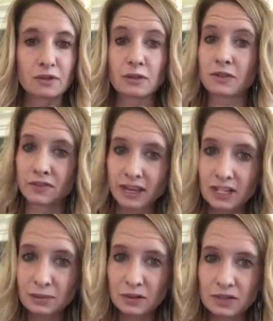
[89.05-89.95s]
Frozen
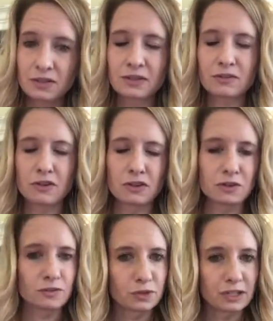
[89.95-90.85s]
vegetables and
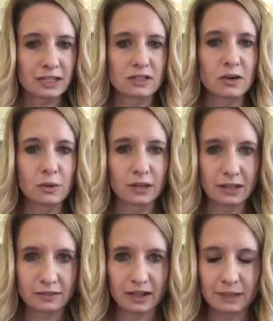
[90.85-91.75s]
frozen fruit is
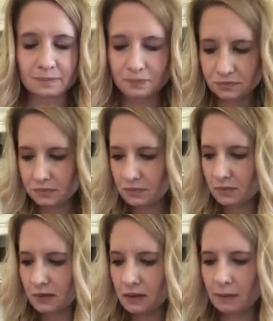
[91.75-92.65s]
totally fine.
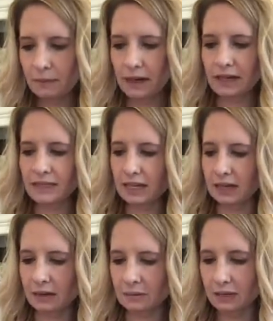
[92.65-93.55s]
But
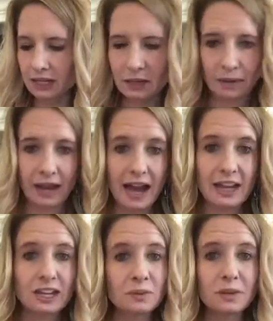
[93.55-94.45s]
anyway, I
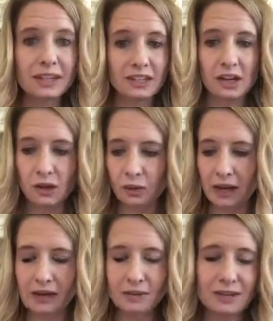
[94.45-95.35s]
didn't really know.
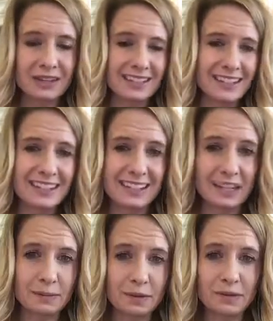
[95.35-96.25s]
I knew I needed to
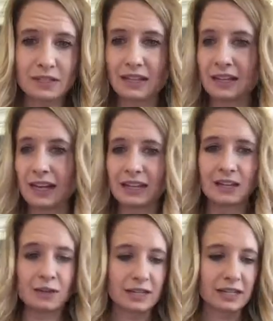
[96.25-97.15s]
eat protein. I
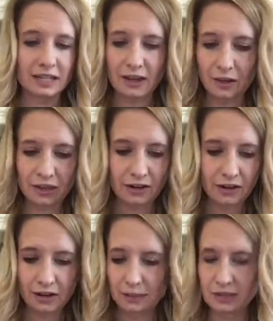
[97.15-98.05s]
knew I needed healthy
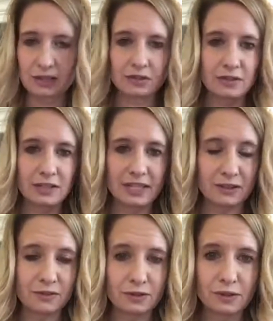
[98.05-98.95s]
carbs. I knew I
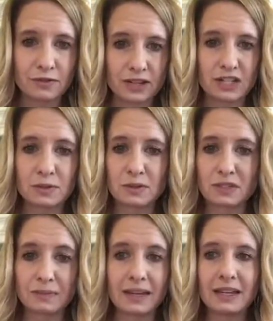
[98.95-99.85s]
needed fruit and
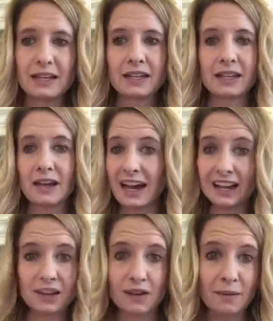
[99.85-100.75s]
vegetables, but I
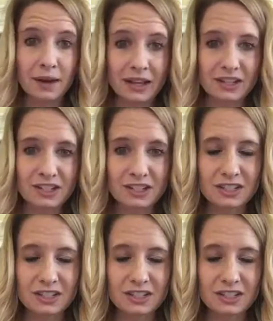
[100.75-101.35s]
didn't know how much.